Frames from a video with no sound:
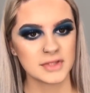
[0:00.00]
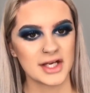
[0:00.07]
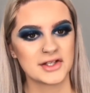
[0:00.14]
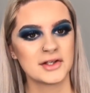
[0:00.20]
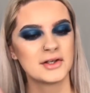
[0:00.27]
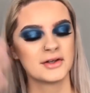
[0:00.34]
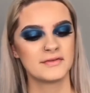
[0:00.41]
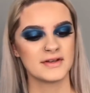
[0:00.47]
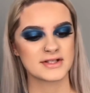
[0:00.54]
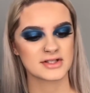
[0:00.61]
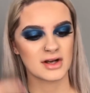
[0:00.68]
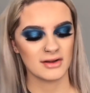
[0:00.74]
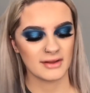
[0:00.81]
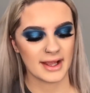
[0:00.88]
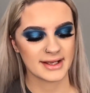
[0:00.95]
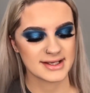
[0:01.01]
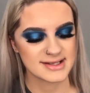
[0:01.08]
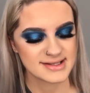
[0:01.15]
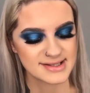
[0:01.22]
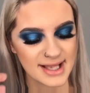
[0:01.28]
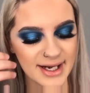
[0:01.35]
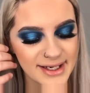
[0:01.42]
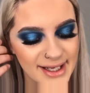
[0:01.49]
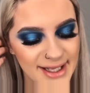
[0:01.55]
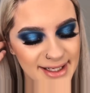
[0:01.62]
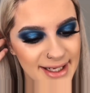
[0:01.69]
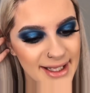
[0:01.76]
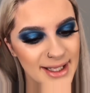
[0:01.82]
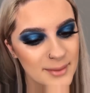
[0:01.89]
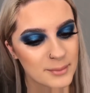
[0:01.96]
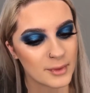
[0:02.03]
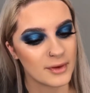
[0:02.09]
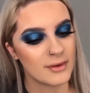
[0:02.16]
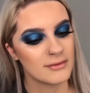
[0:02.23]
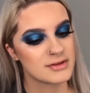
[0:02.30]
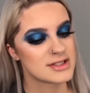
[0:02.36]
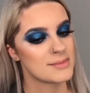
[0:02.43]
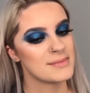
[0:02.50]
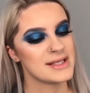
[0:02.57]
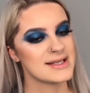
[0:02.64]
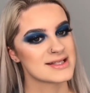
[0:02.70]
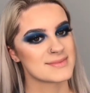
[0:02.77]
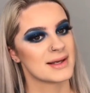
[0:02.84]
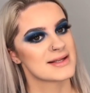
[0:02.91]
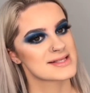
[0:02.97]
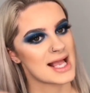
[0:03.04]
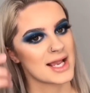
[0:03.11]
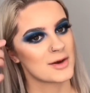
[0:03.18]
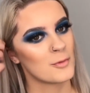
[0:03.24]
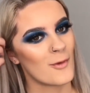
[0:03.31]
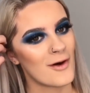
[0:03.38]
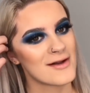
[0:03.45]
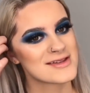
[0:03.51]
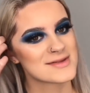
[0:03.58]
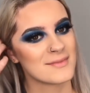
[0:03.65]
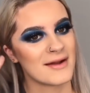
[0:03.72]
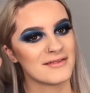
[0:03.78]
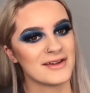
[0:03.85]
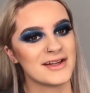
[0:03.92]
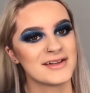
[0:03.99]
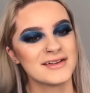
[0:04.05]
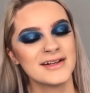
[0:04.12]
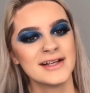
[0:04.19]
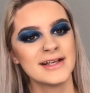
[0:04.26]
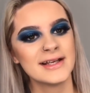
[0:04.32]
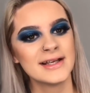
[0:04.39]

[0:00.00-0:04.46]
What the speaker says: I don't know if it's got like a scent in it, but to me it smells like watermelon.